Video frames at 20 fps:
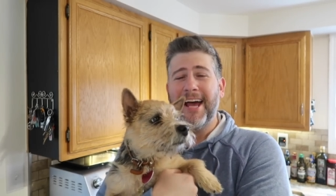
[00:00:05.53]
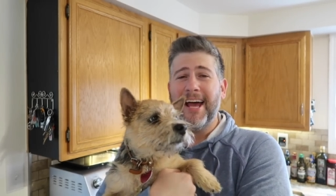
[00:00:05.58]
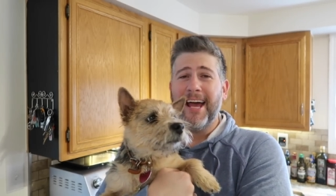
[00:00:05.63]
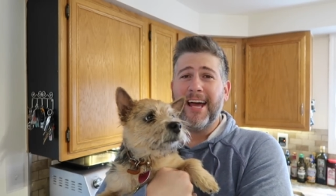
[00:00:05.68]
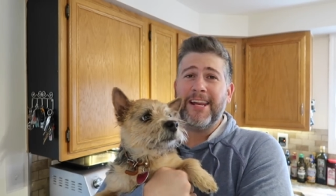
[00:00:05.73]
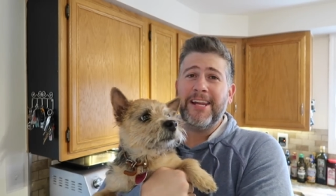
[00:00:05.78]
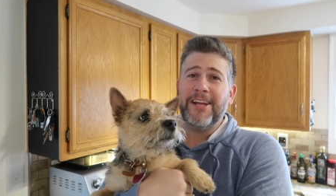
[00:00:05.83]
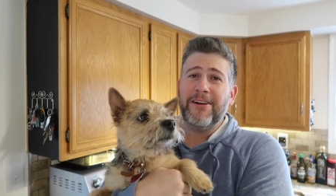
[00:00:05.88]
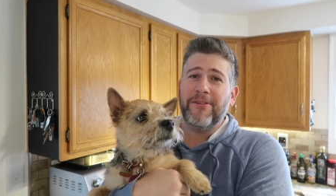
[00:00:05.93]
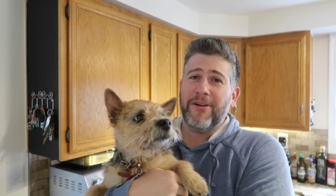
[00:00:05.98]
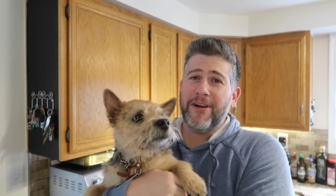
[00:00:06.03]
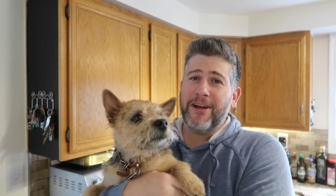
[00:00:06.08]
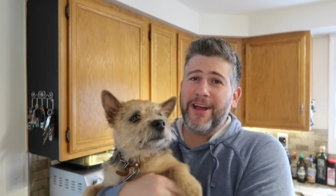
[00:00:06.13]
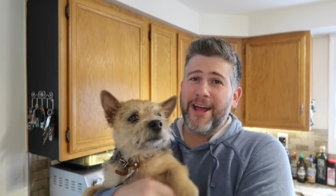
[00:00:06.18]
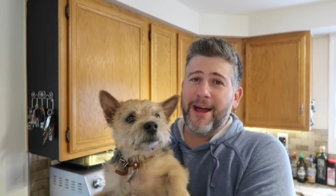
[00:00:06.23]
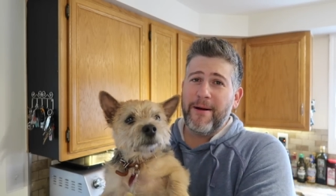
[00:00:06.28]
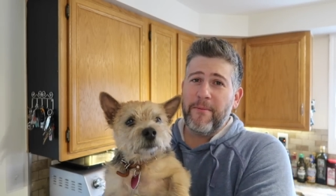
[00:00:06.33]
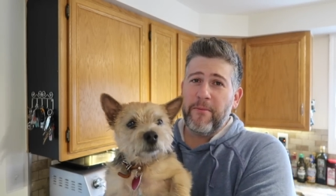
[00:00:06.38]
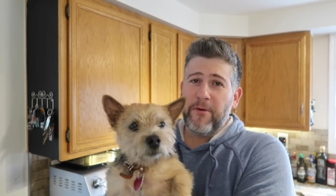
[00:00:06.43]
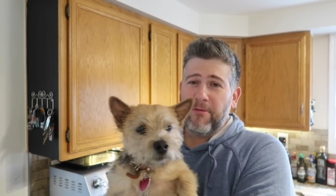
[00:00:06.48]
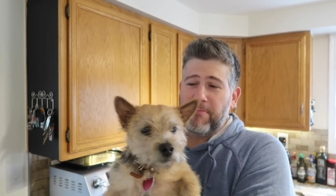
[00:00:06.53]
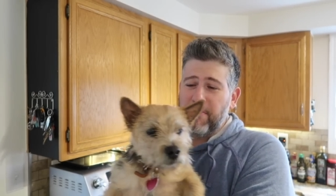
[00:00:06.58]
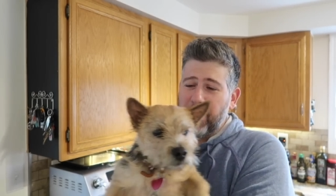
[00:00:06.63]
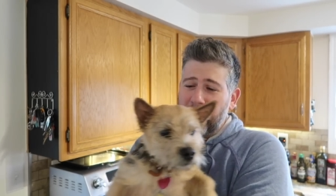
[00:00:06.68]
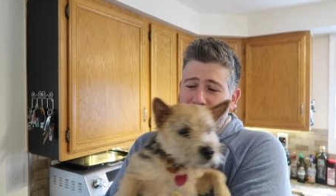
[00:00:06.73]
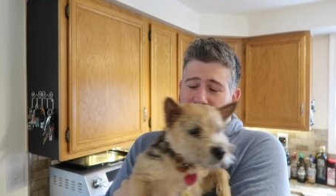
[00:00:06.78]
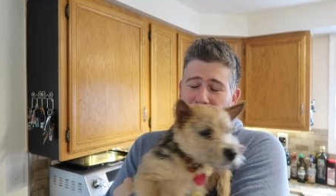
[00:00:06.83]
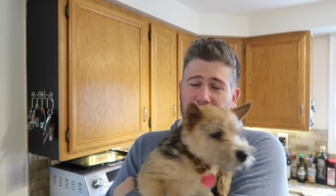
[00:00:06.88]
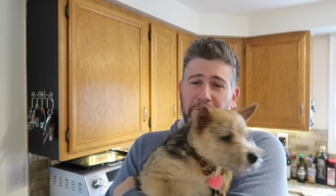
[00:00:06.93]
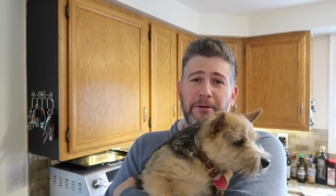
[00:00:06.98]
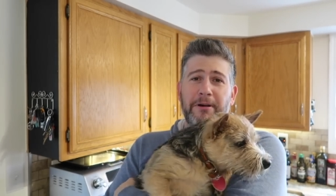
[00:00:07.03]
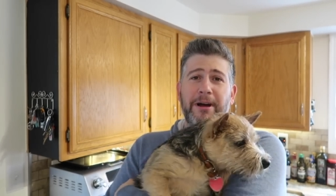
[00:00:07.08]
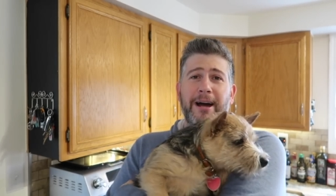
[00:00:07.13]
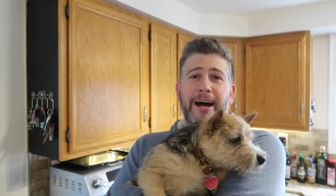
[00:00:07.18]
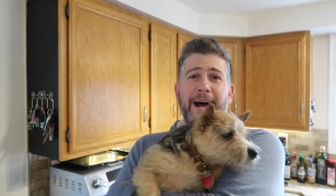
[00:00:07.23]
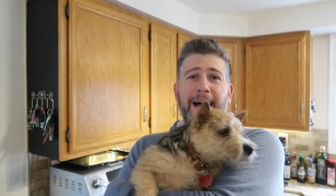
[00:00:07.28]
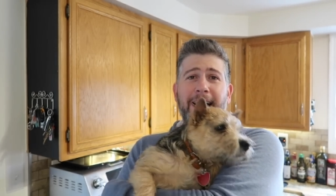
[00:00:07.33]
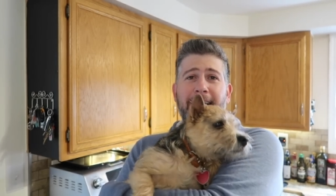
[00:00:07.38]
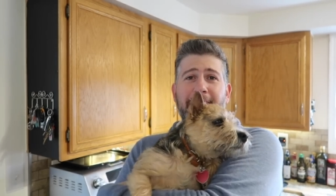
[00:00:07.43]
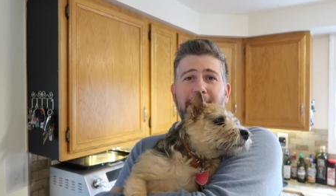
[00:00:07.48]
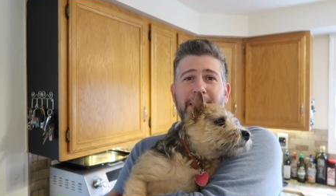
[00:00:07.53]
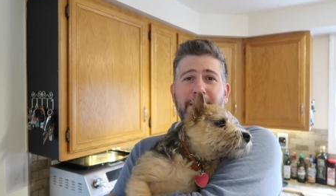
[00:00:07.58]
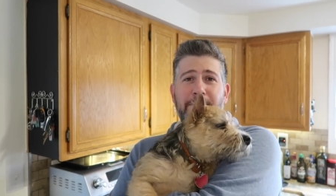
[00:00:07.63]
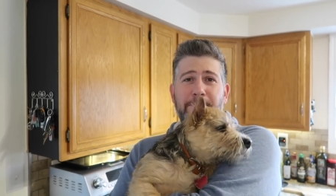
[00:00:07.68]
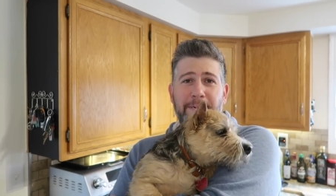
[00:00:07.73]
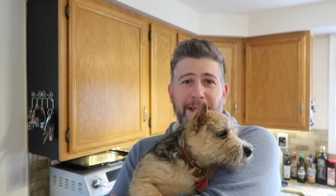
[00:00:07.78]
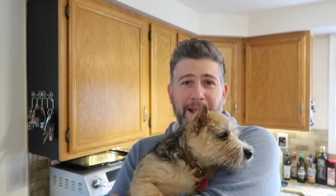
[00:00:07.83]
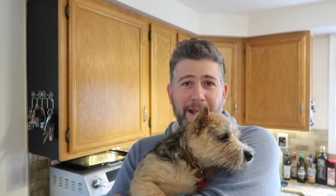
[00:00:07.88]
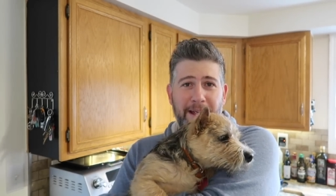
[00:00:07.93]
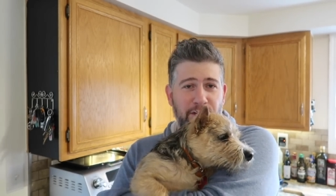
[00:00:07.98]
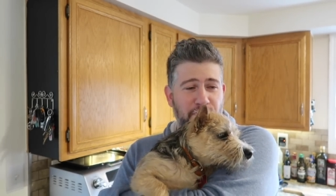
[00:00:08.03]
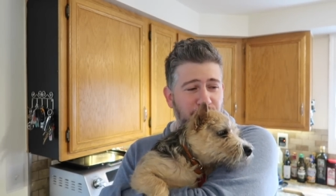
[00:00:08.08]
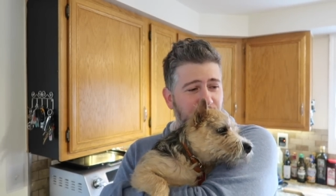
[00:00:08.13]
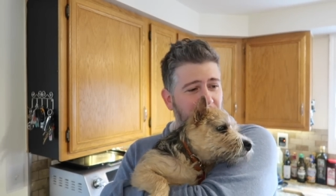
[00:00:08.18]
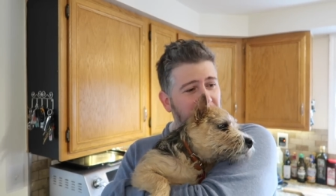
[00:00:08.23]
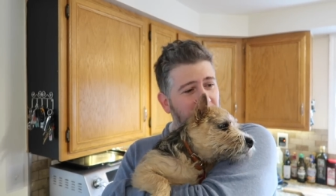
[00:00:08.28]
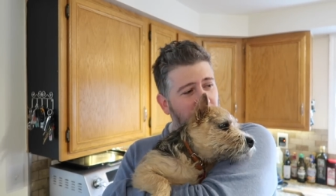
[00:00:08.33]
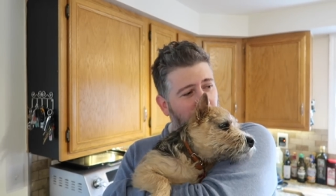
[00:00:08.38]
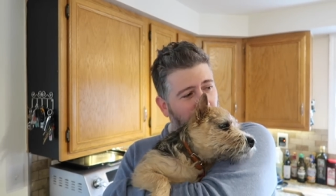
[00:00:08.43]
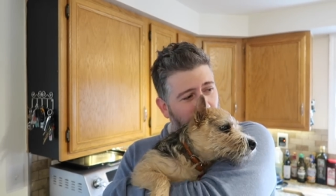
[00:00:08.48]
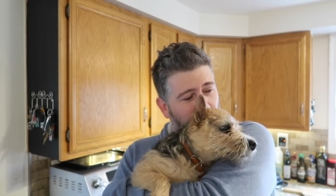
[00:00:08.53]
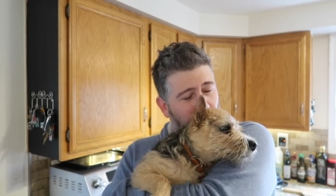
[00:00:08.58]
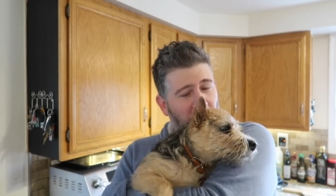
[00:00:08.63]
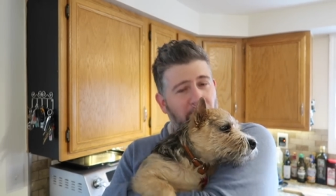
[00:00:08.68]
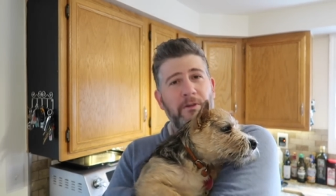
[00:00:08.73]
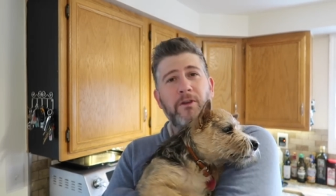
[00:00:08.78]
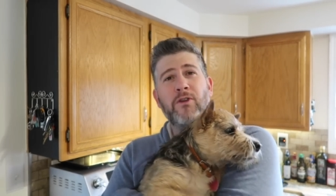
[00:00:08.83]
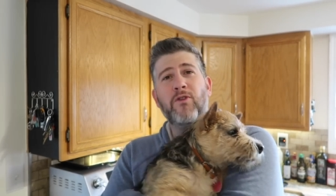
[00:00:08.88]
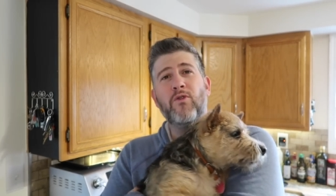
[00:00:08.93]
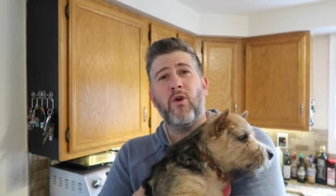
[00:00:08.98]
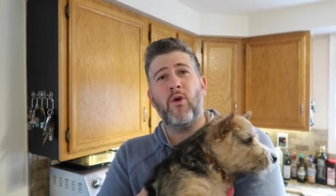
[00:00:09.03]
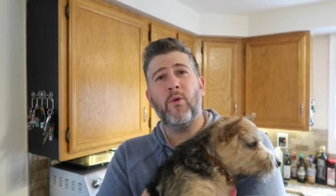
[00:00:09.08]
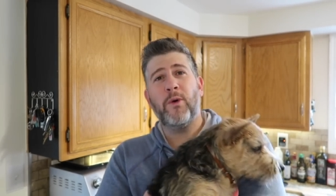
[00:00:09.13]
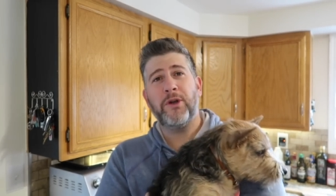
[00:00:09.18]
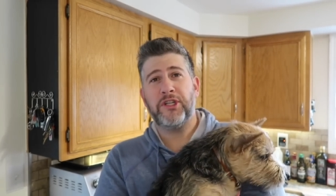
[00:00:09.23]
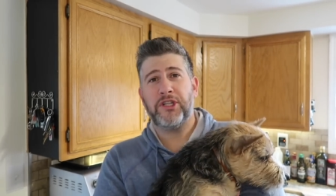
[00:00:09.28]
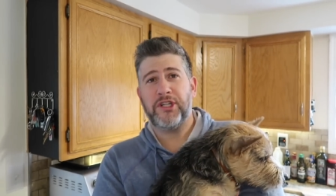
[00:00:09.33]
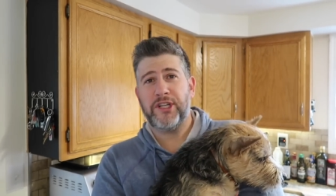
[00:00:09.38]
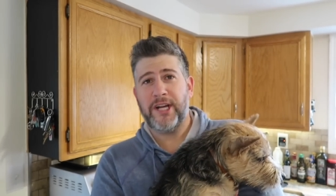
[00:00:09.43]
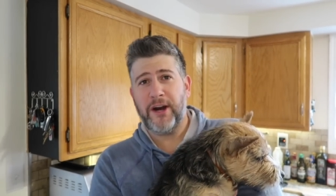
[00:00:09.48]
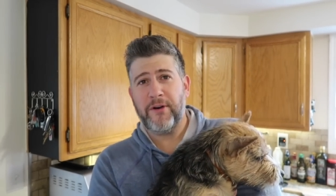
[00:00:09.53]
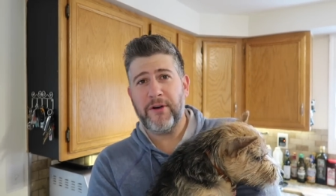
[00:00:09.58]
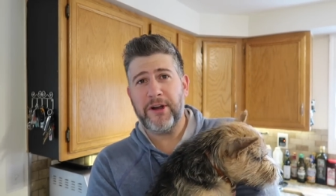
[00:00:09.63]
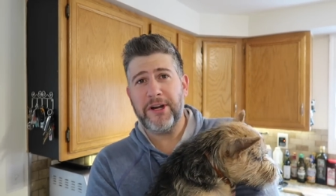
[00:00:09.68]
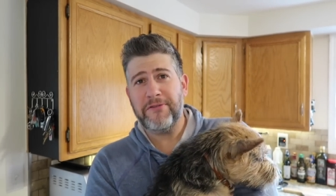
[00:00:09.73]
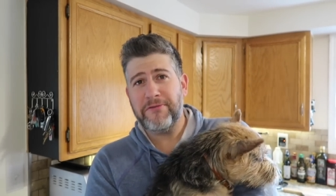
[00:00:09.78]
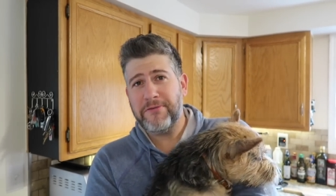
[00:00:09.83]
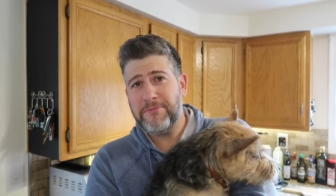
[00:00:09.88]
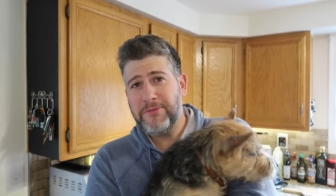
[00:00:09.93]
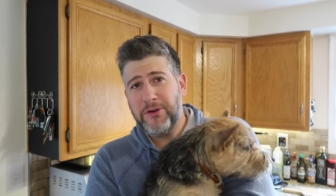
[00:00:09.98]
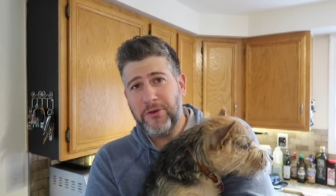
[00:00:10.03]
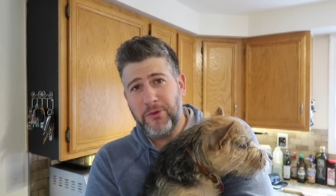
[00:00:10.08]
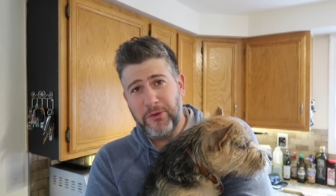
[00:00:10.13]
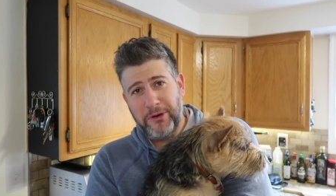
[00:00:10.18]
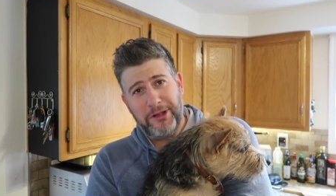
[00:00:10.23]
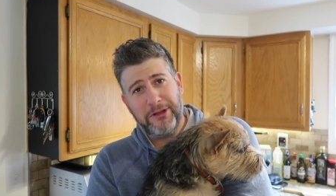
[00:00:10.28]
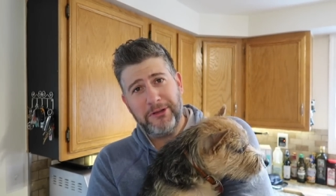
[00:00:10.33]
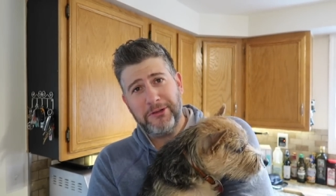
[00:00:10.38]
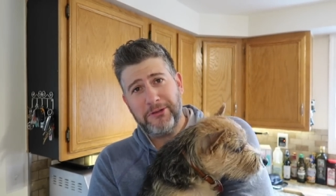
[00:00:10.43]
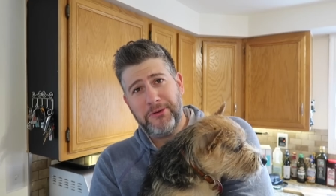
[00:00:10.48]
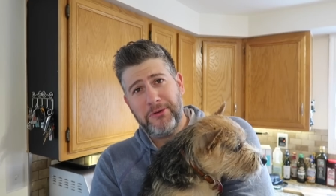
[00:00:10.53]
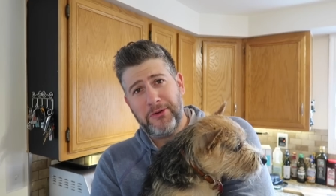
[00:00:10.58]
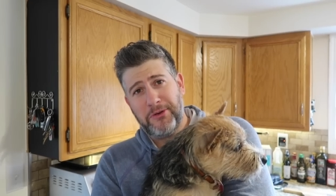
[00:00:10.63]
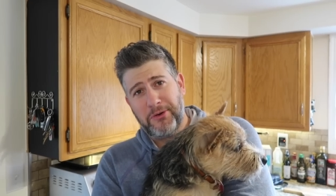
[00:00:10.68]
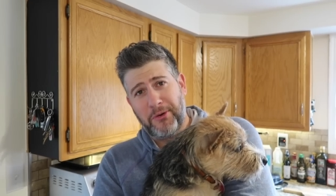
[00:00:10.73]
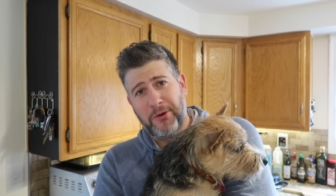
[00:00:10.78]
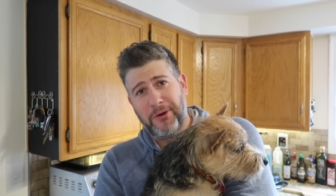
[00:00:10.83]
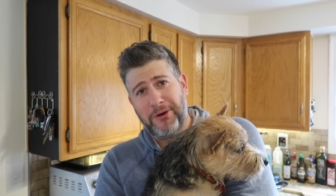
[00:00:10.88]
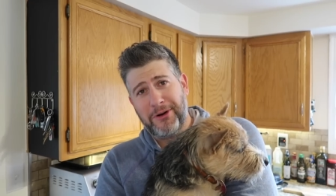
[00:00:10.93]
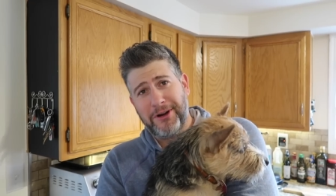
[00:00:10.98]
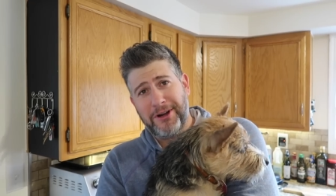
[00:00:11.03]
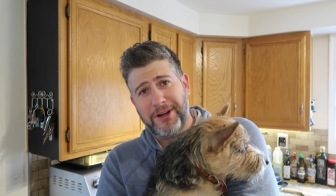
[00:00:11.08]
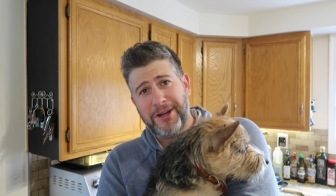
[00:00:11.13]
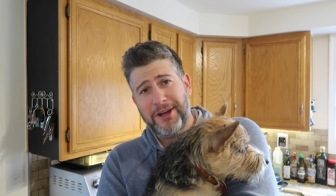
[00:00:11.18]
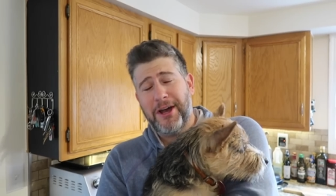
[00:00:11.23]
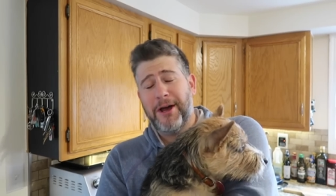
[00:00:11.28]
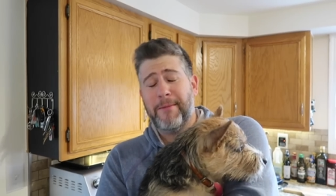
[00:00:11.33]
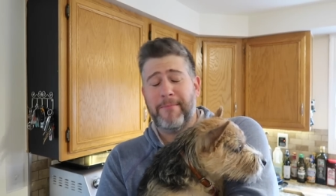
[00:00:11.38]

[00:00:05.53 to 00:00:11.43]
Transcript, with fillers: and here I am with my little guy, Banjo the Norwich Terrier from Queens, New York.